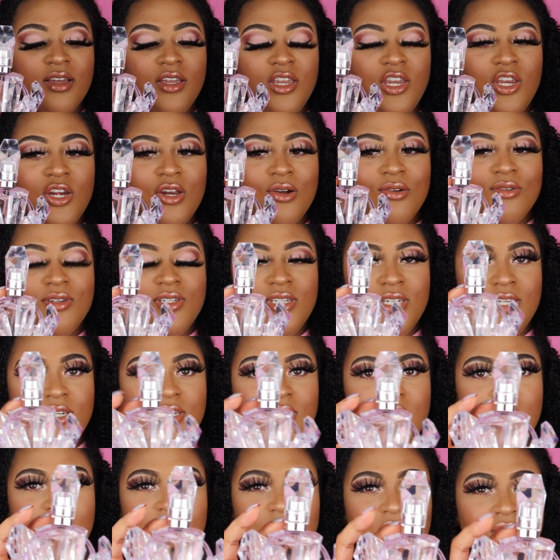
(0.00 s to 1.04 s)
you know,
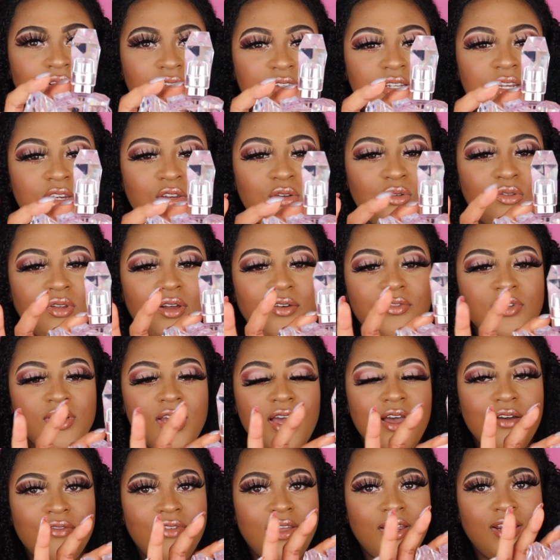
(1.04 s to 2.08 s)
detailed, and you love to
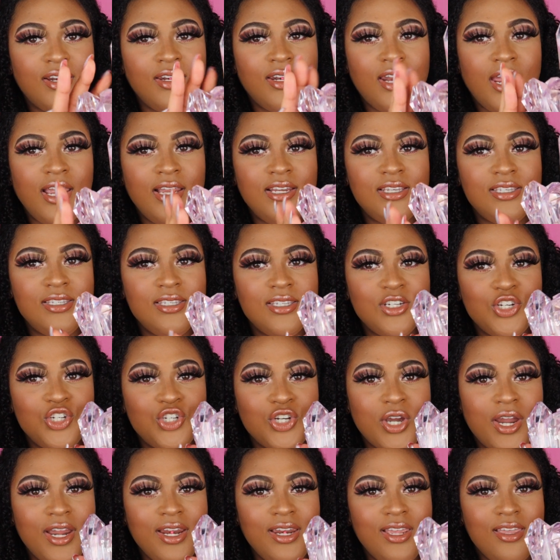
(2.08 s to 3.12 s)
have like nice
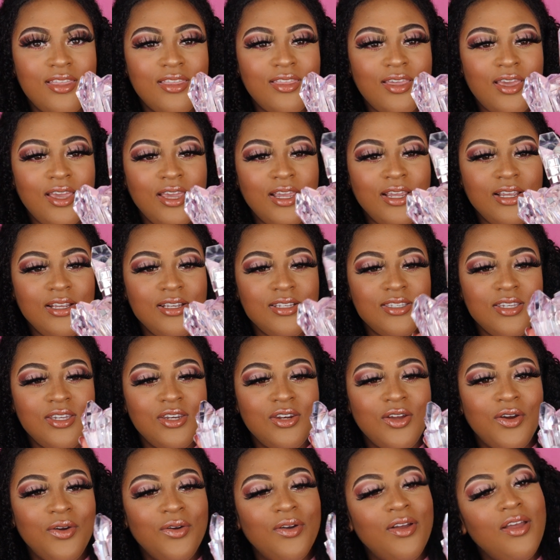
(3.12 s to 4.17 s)
shiny things, you
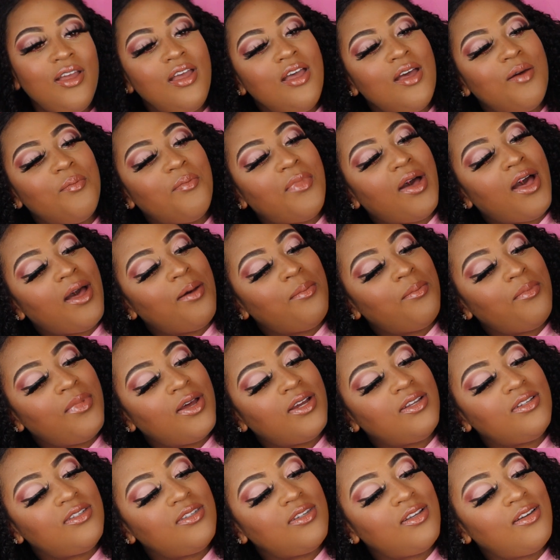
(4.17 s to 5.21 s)
know, buy
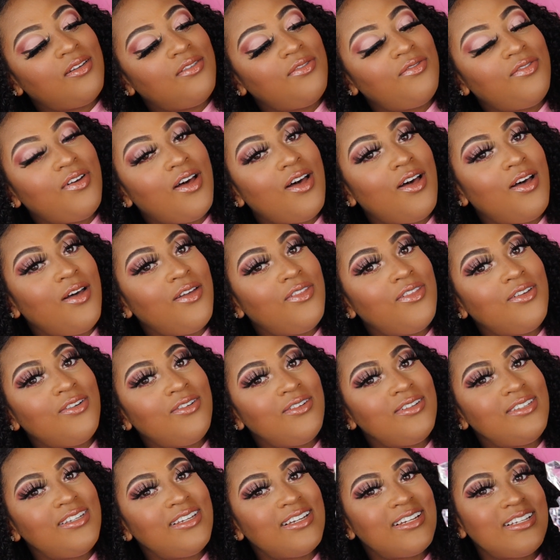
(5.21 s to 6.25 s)
myself all
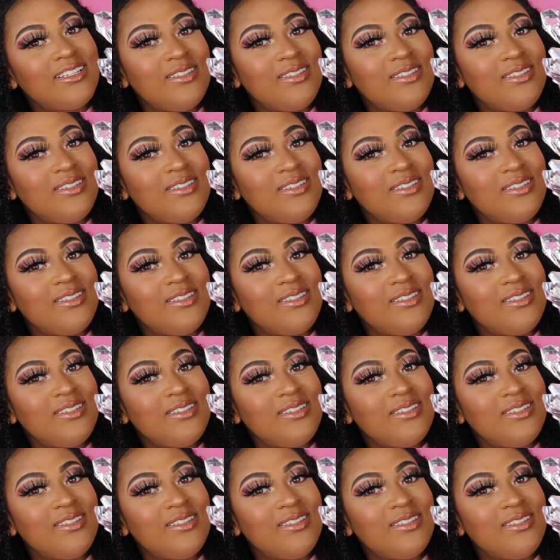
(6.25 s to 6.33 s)
those